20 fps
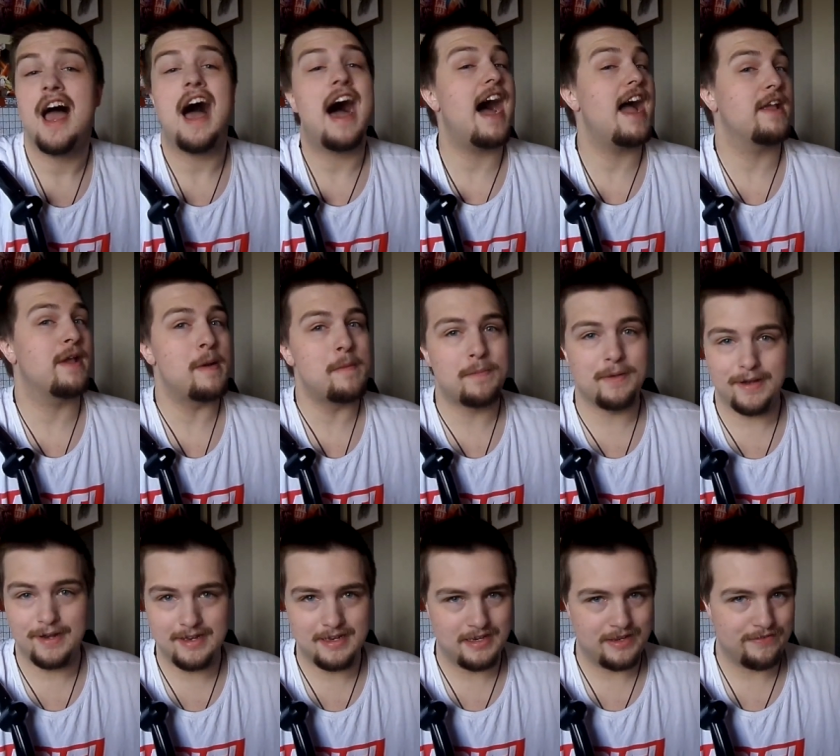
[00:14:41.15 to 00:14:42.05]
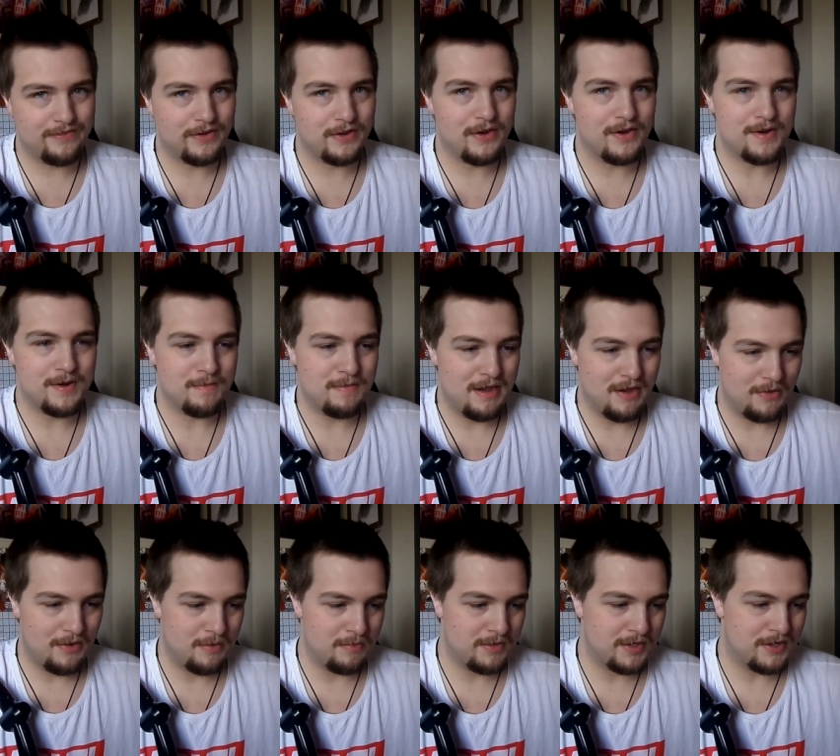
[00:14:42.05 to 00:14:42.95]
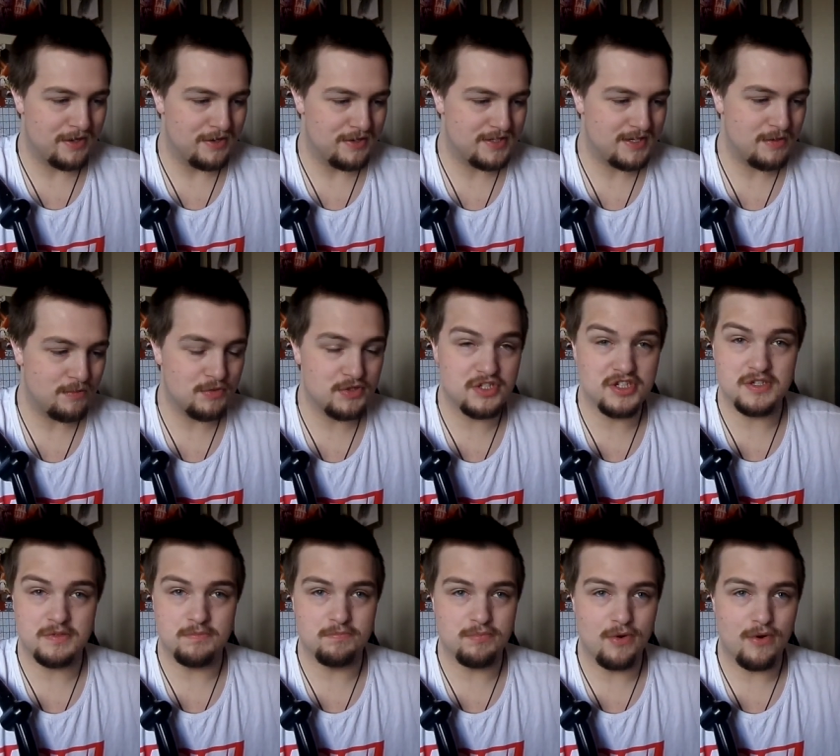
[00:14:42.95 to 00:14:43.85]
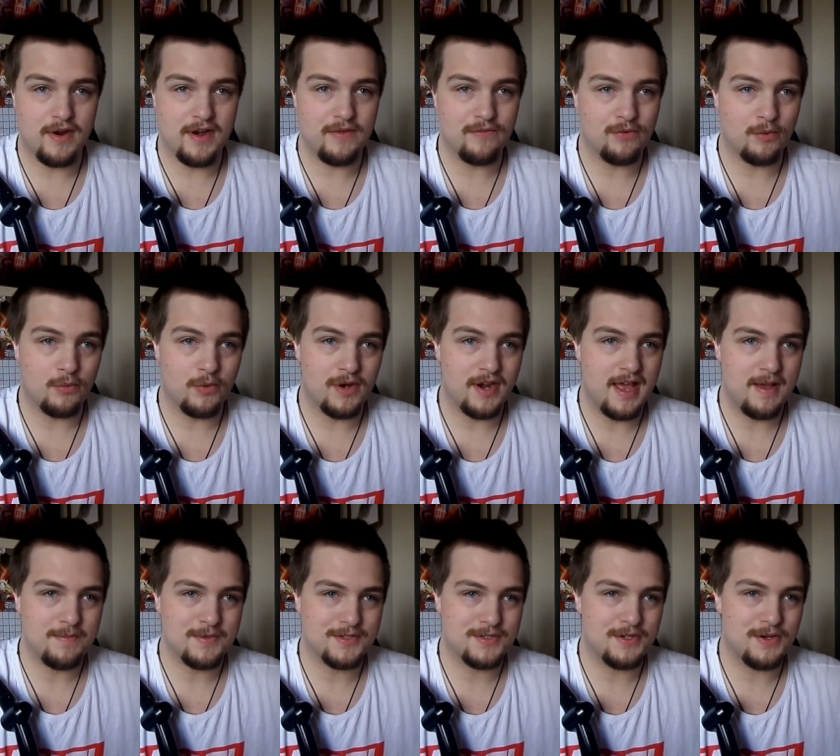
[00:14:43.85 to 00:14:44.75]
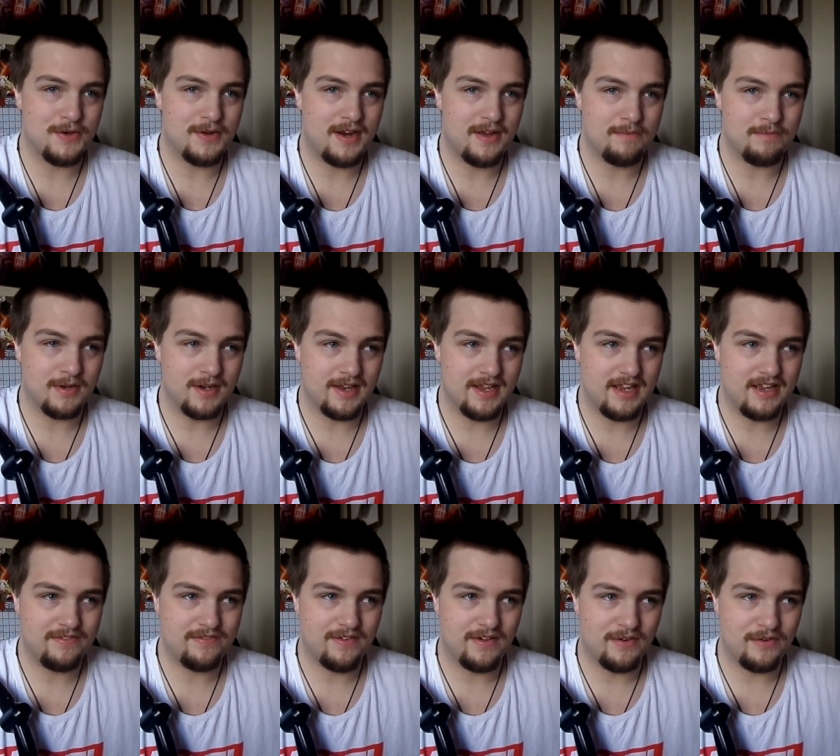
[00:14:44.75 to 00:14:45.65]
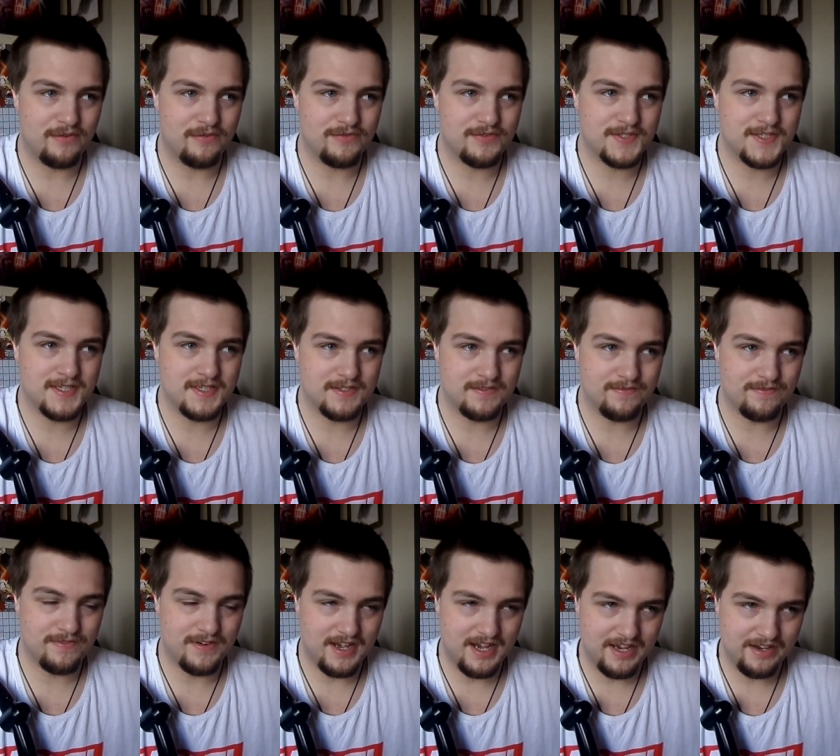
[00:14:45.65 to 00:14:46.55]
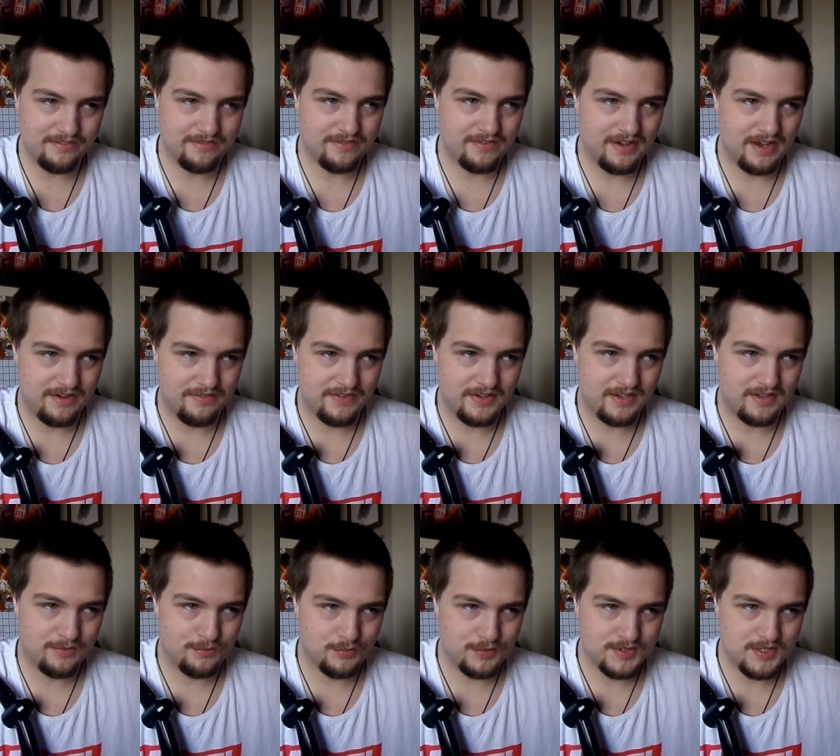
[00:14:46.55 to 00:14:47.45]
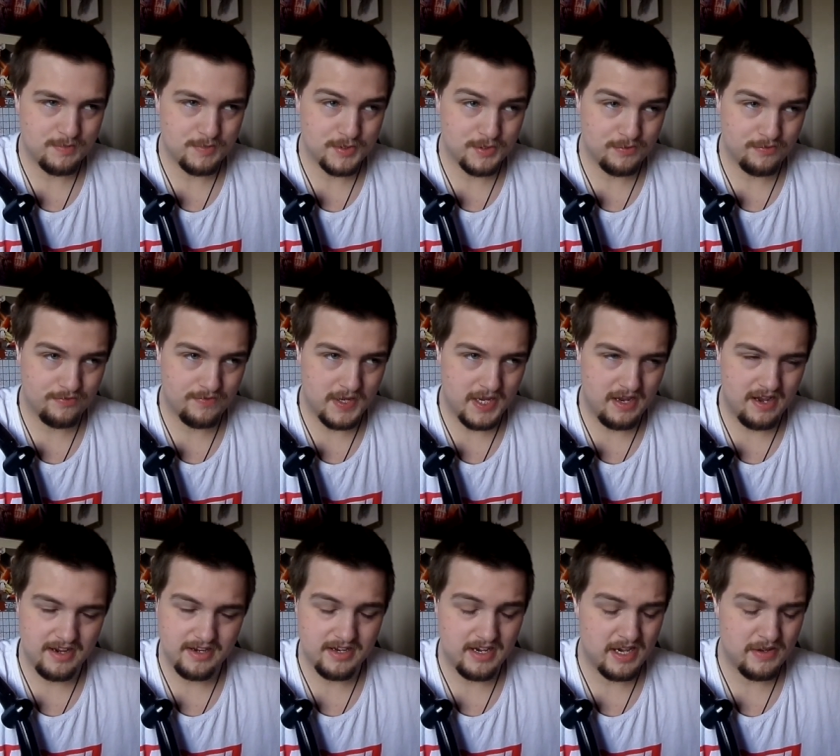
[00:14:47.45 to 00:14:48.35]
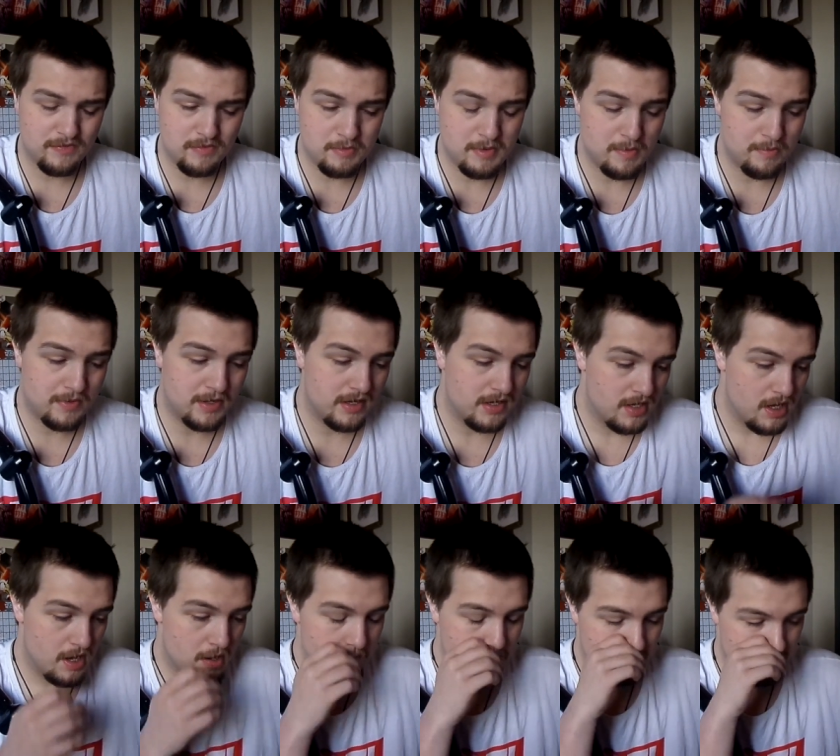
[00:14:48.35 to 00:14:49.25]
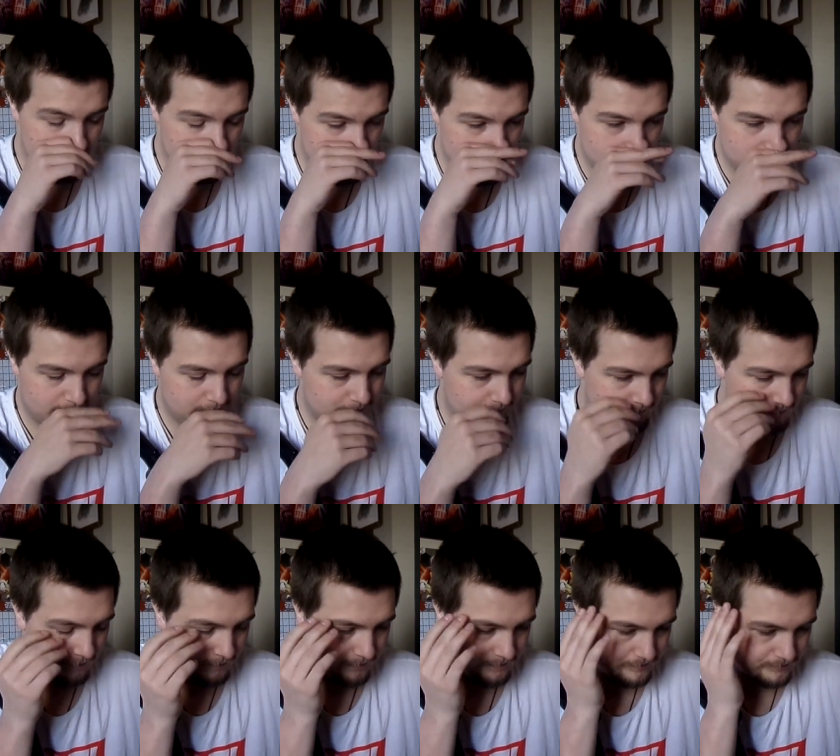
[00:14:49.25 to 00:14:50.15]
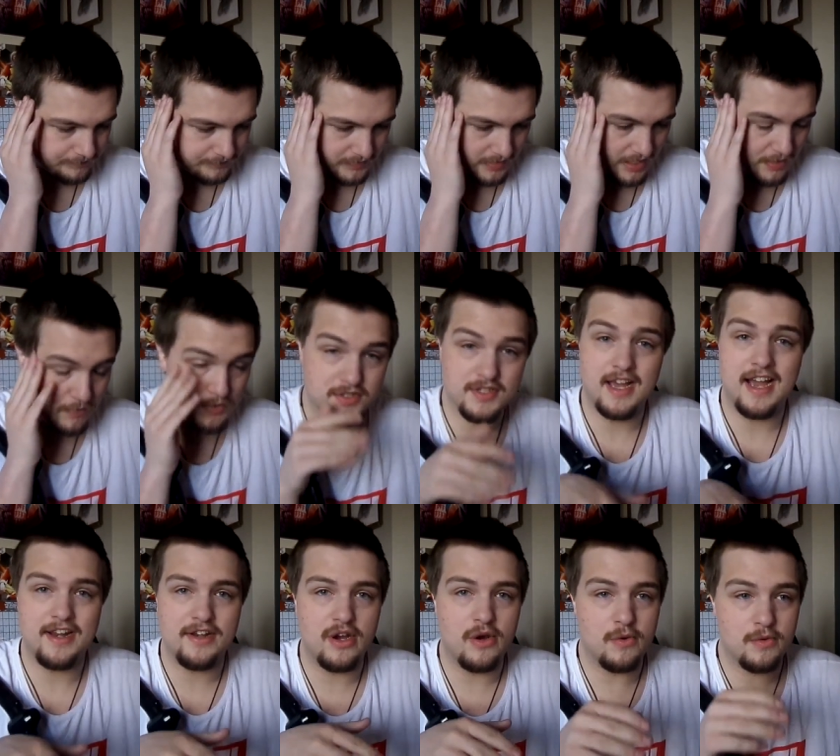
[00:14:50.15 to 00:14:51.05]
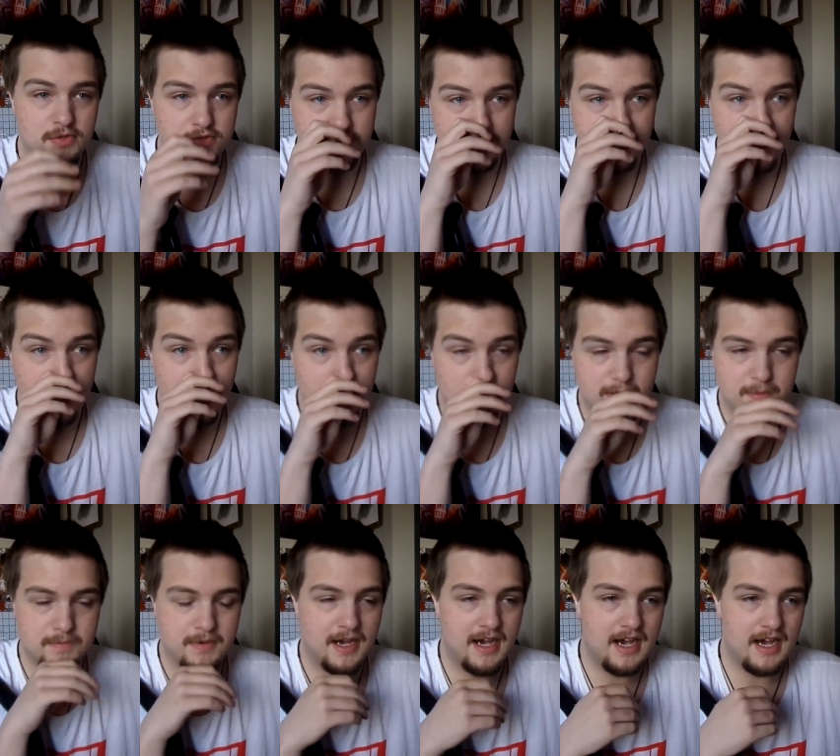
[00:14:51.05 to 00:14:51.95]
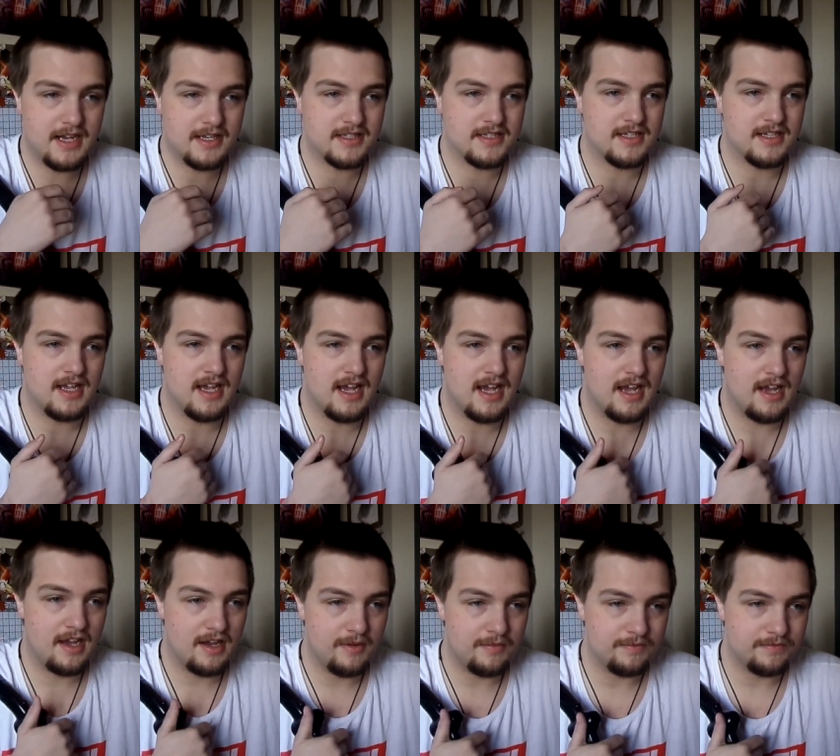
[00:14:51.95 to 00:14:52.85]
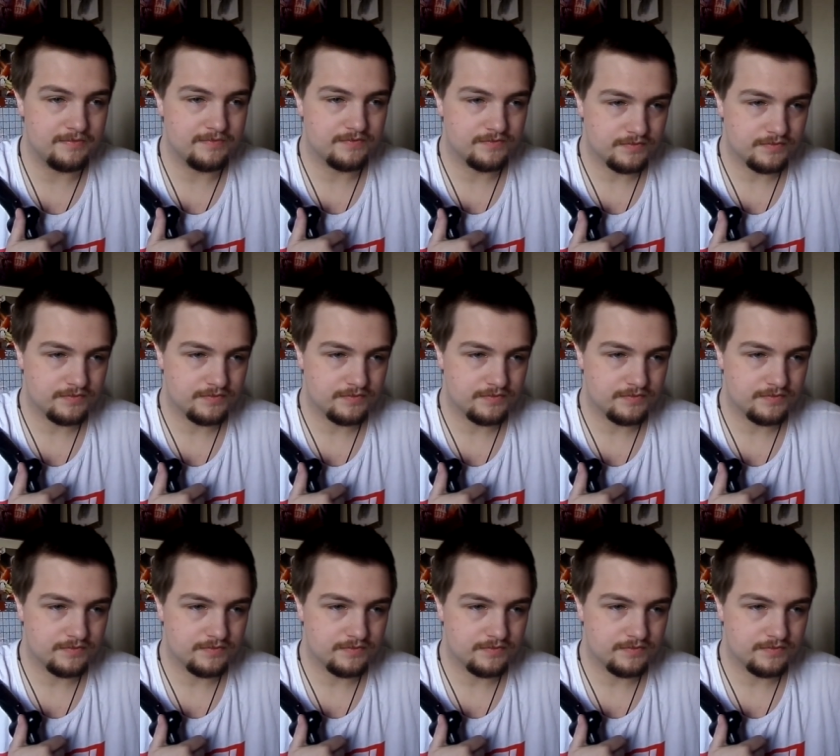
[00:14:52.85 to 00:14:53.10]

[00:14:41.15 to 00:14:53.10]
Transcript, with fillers: I completely forgot about him because he was just brought in for one episode, I believe, of season five. I think it was episode five. I can't remember, but, um, it was, I know it was the early part, um,